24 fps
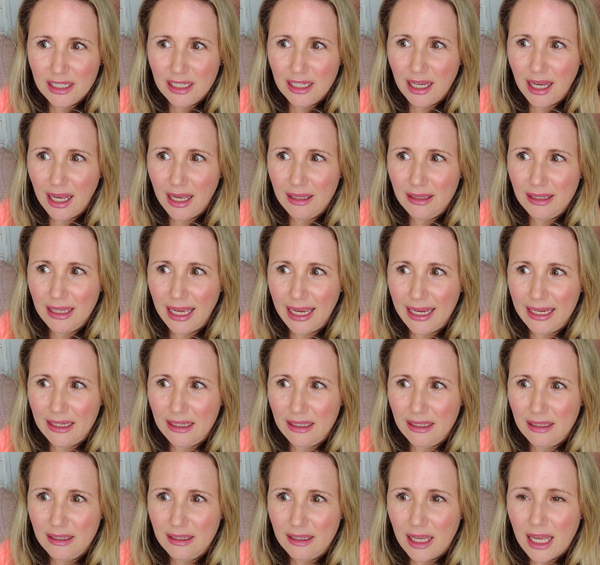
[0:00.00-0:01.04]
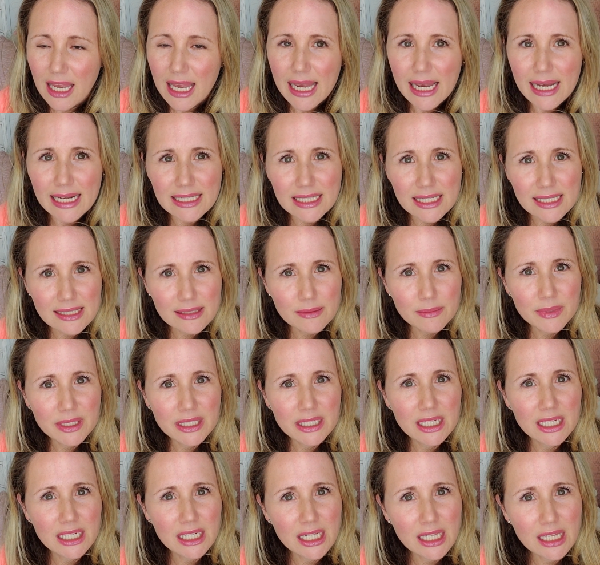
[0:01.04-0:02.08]
It doesn't mean
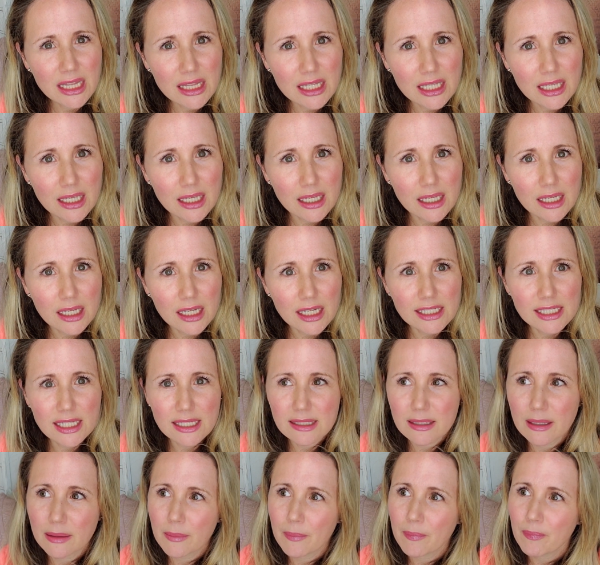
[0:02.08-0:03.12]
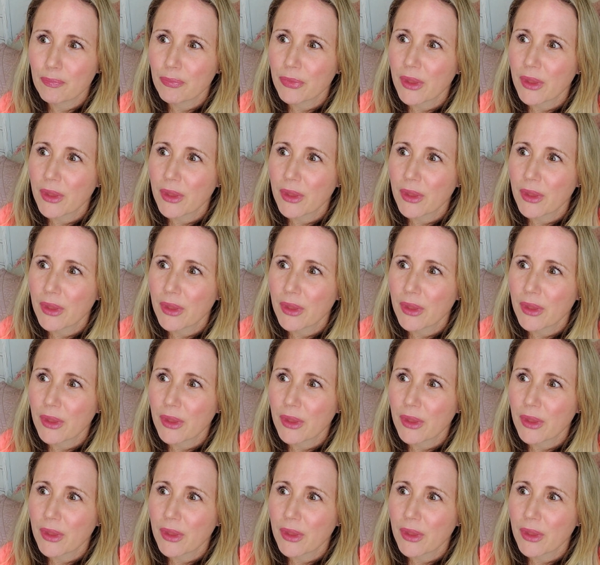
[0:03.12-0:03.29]
anything. It doesn't,